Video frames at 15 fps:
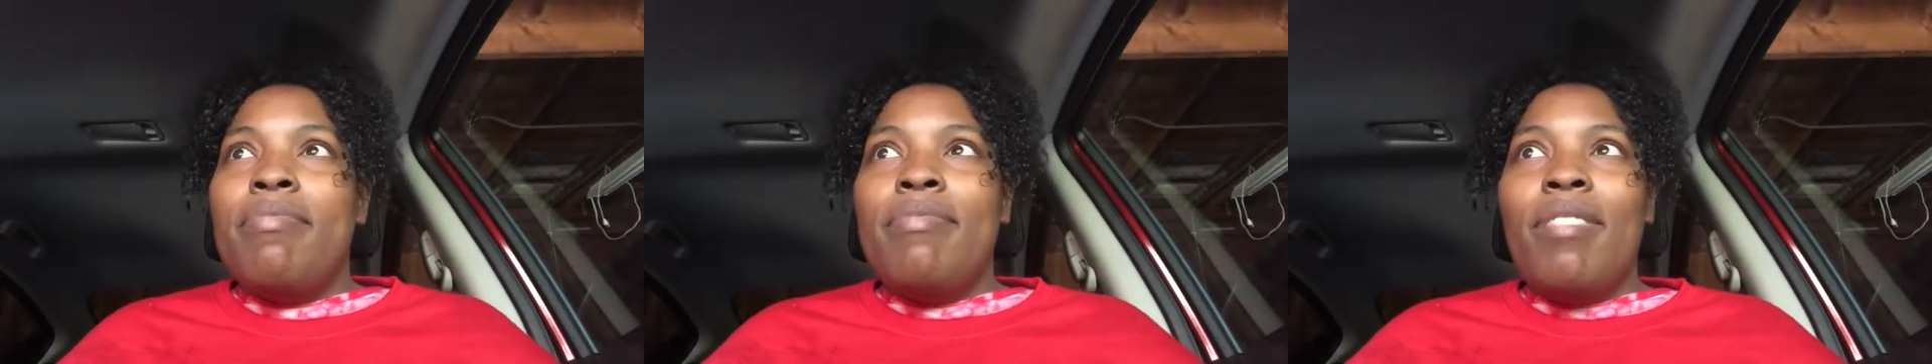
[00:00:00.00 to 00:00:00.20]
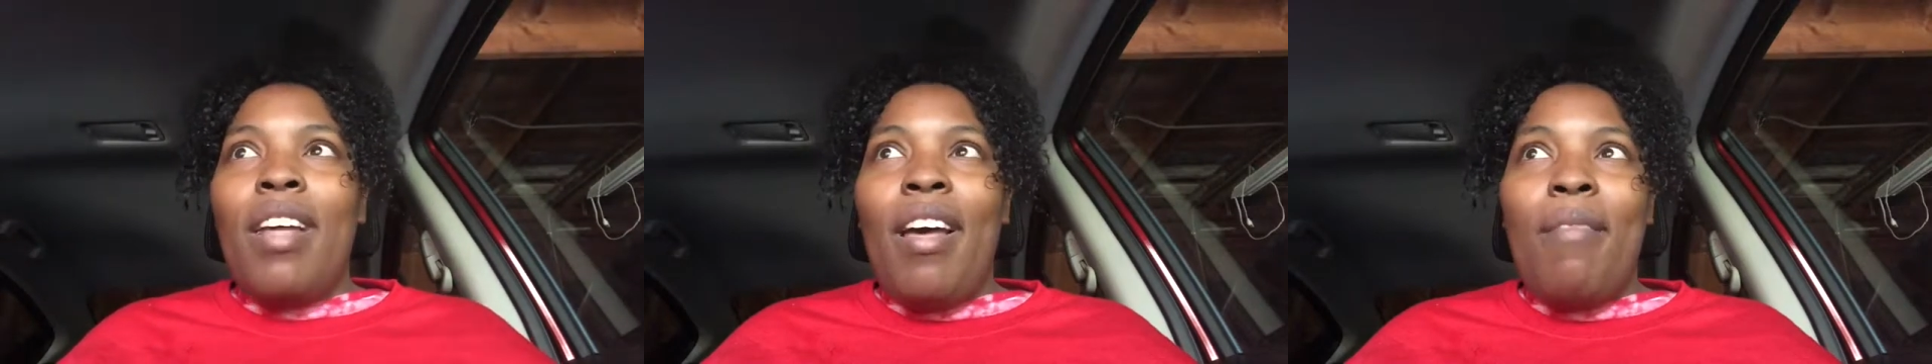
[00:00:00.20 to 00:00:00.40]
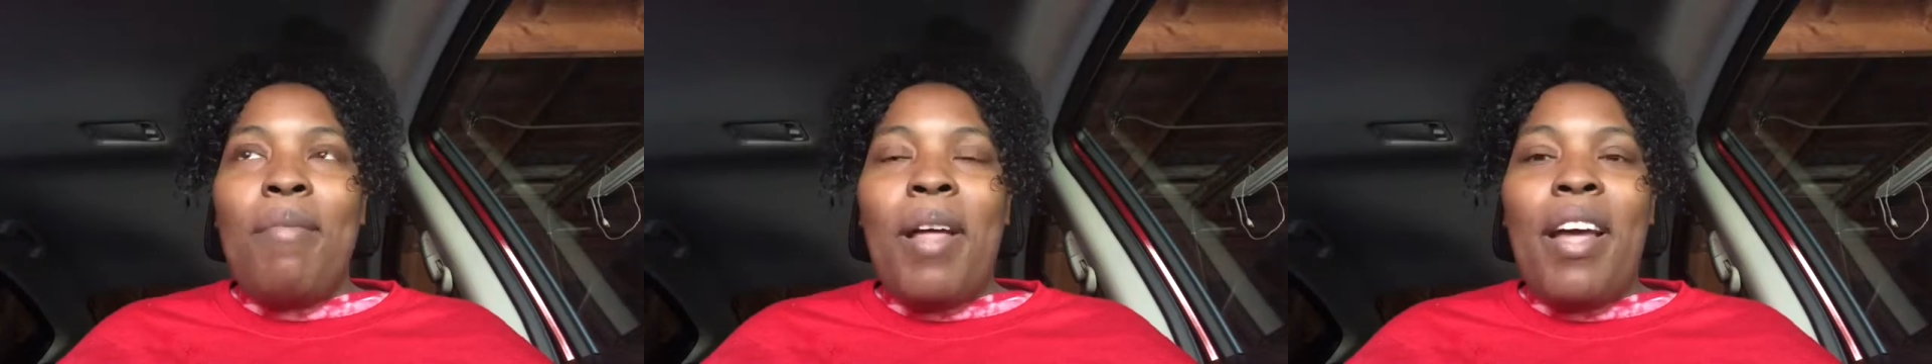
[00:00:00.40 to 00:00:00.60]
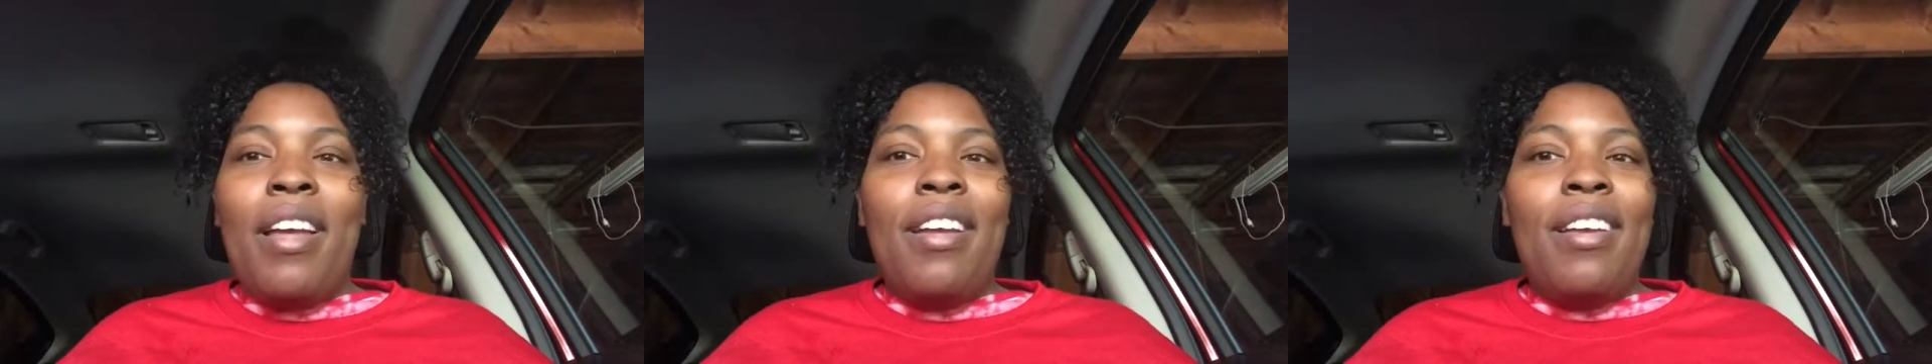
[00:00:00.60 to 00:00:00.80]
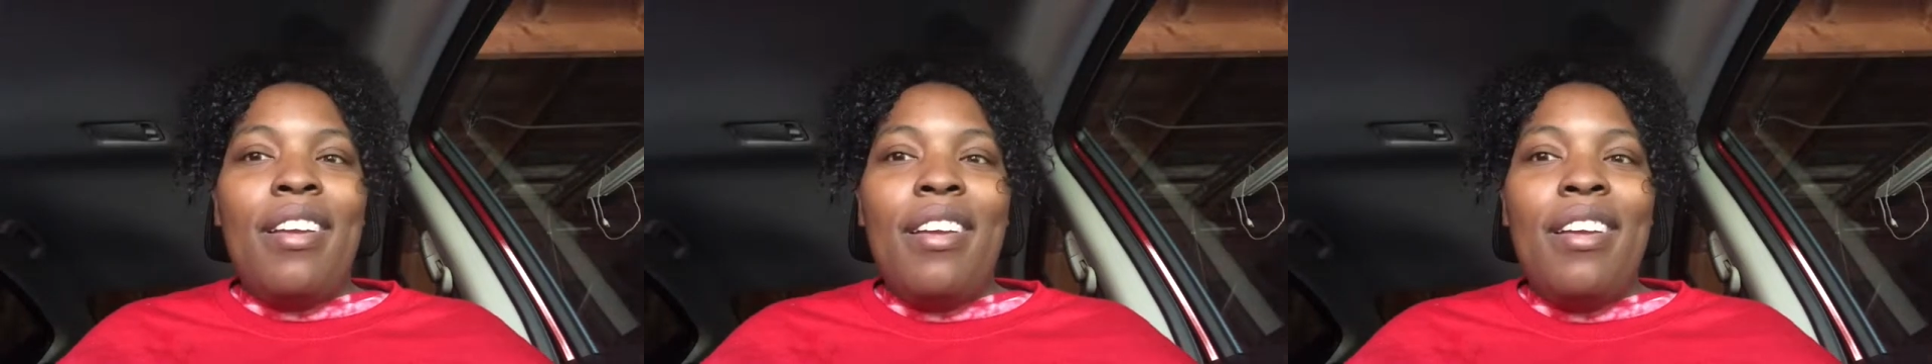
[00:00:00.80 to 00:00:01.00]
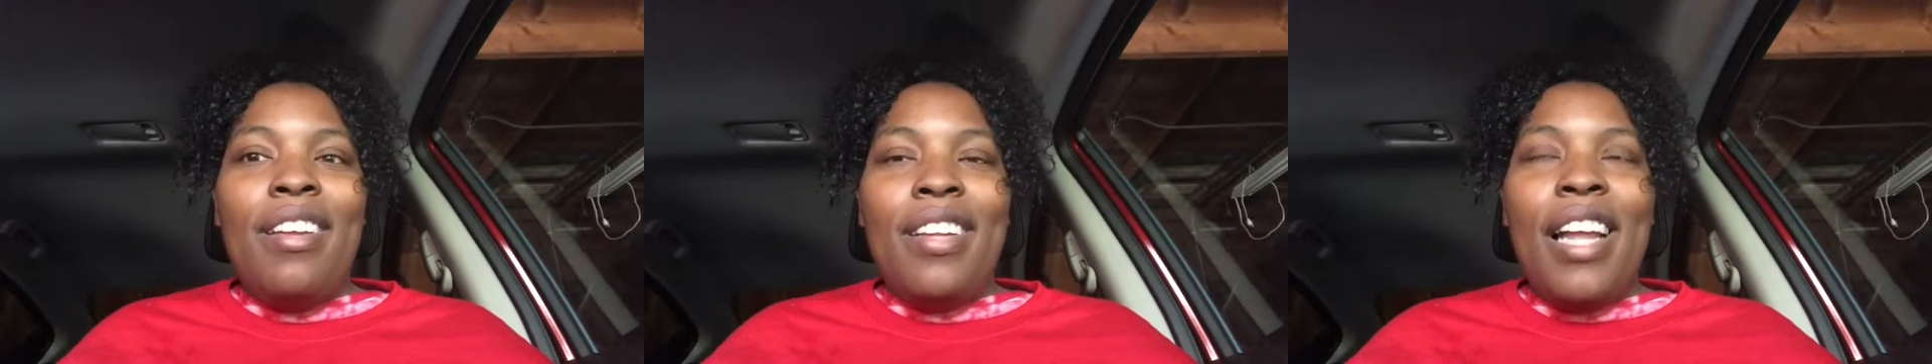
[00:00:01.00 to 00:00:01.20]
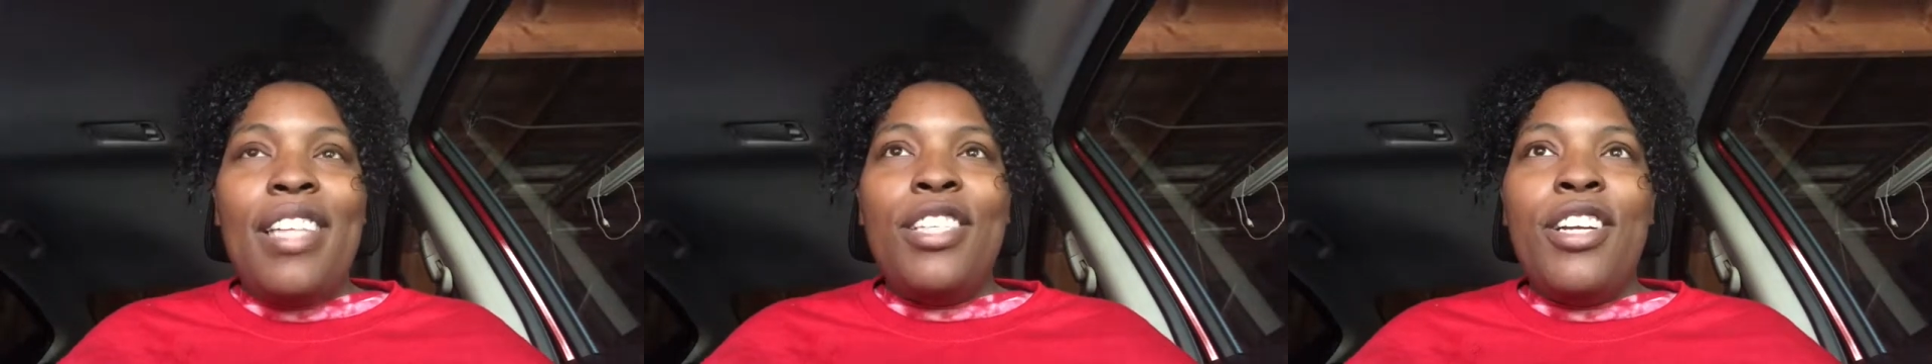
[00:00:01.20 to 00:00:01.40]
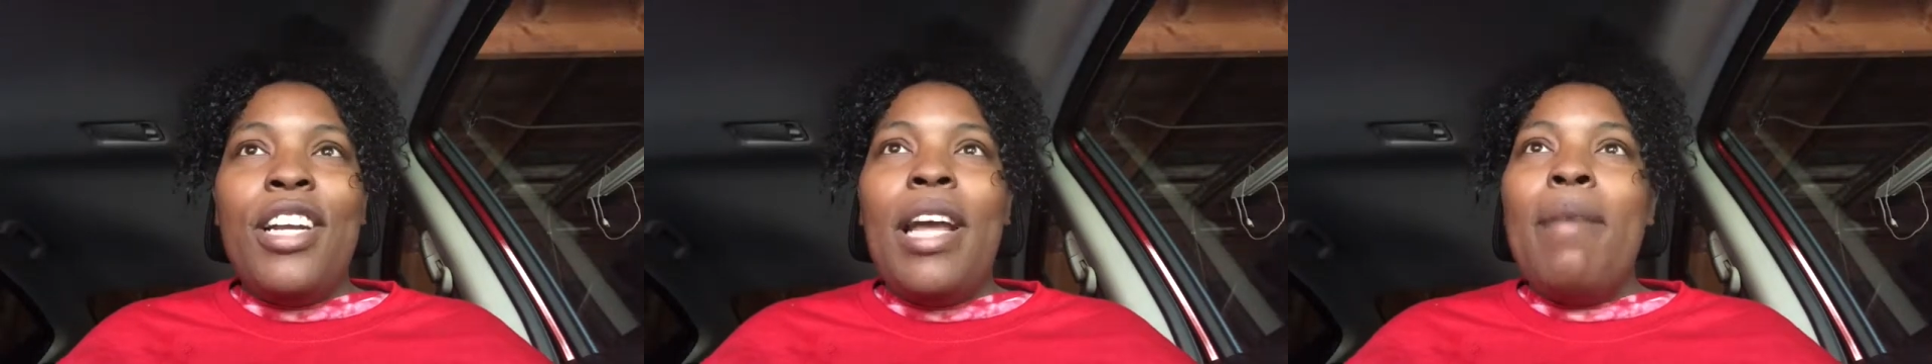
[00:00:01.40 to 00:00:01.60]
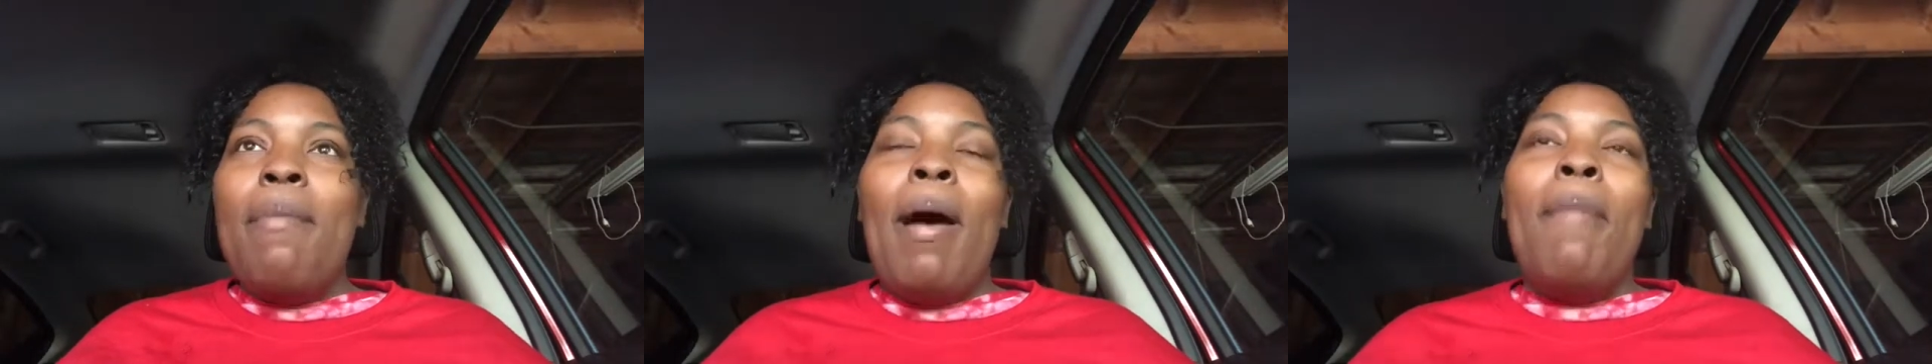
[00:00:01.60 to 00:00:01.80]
I'm like, that's her name.